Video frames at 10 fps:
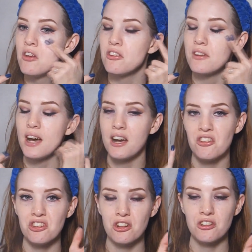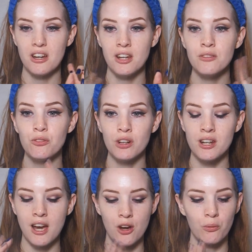So the eyes are done for
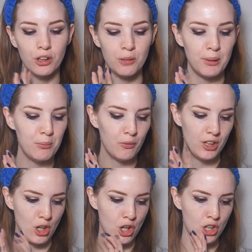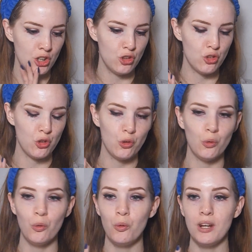now. We're going to be moving on
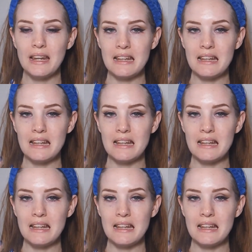to